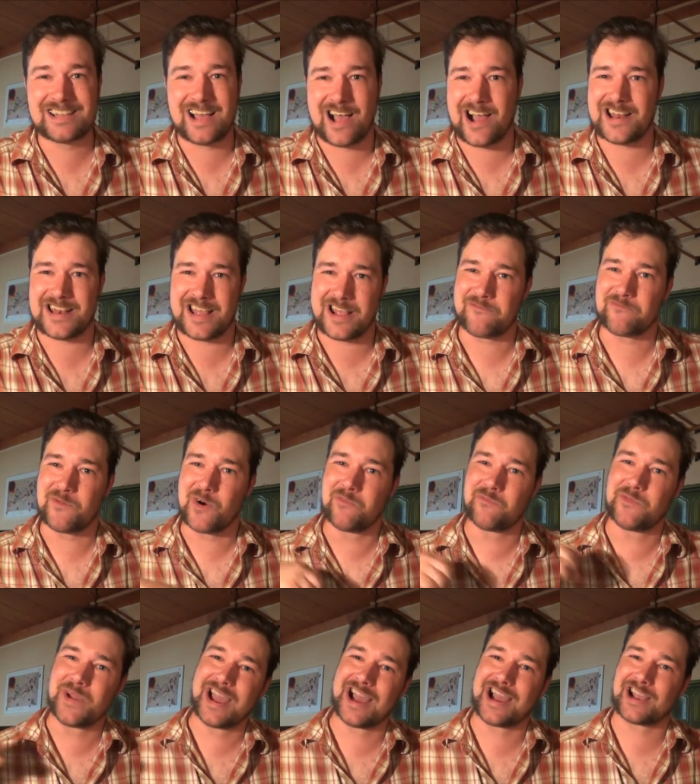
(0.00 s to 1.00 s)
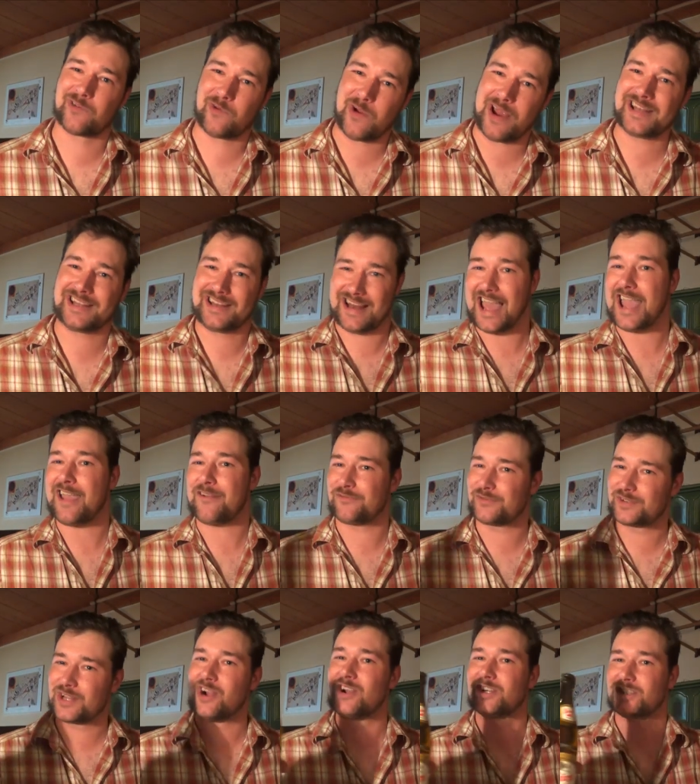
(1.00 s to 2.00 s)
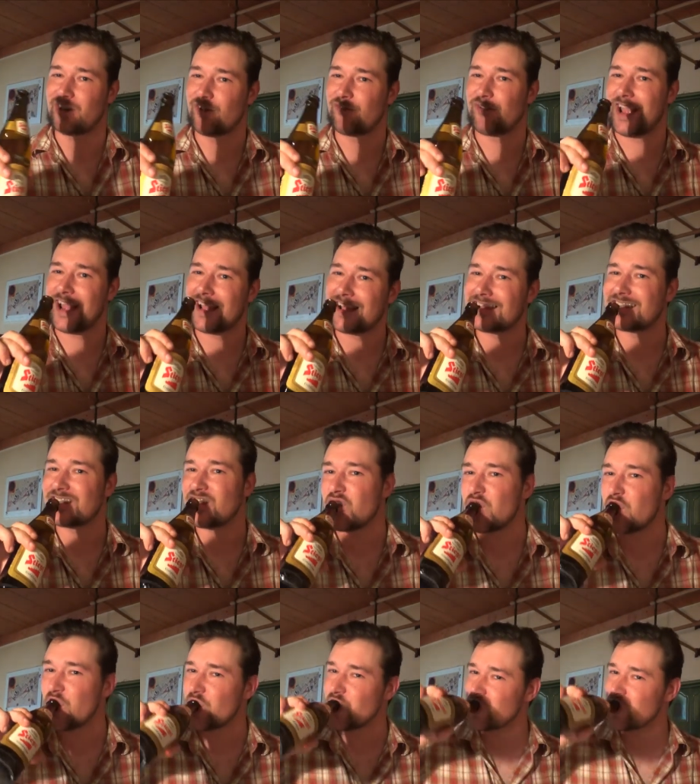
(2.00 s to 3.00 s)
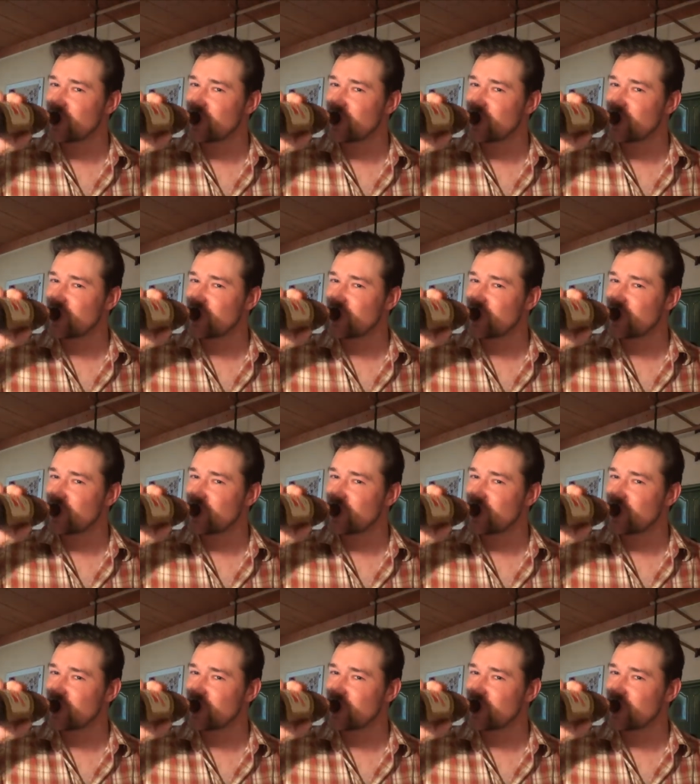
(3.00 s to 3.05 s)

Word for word: That would be a great life, don't you think?